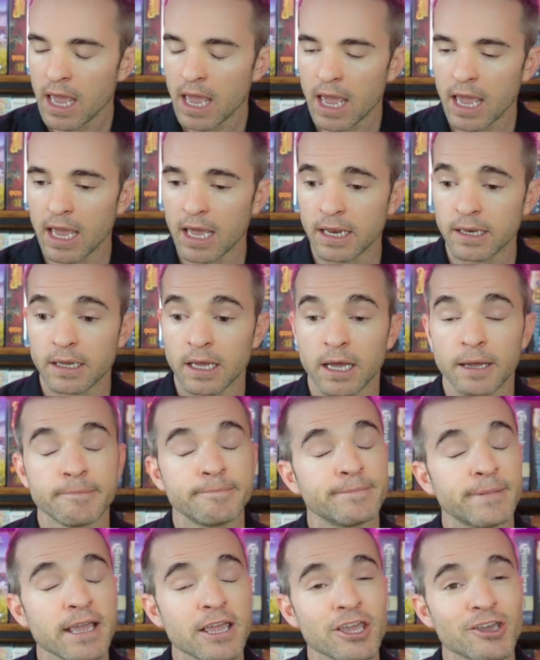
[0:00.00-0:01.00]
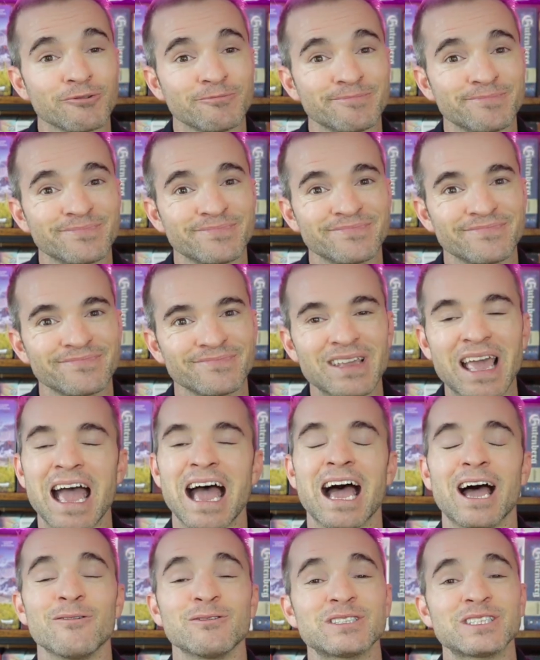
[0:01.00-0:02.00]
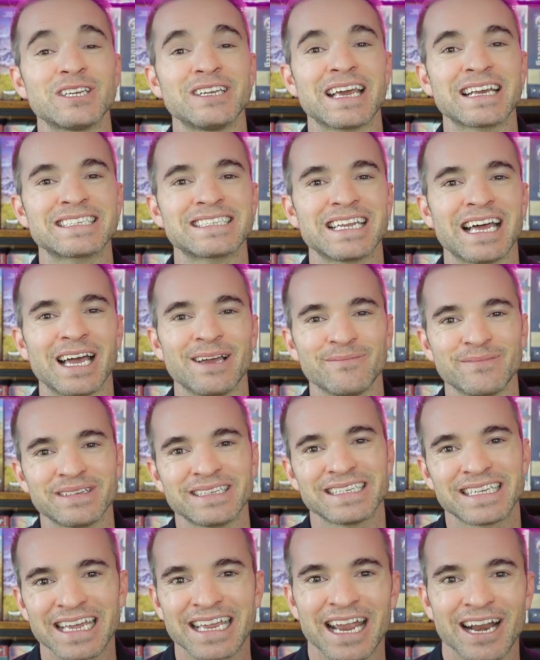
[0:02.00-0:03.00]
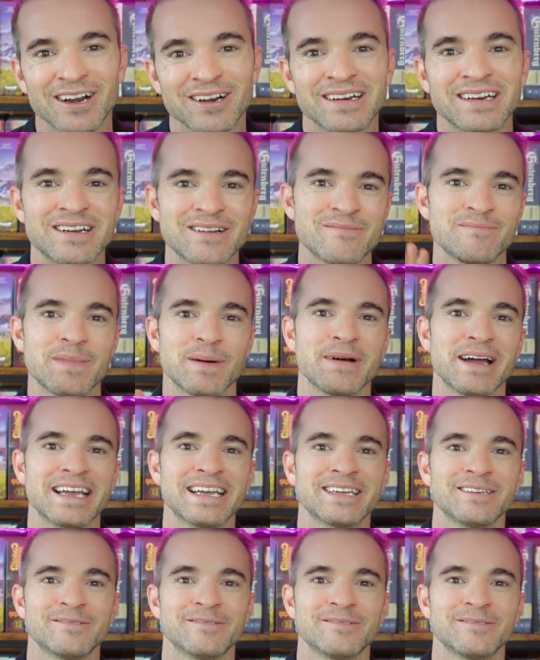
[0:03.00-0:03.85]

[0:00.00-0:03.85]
And thank you. I will see you next time. Take care. Bye-bye.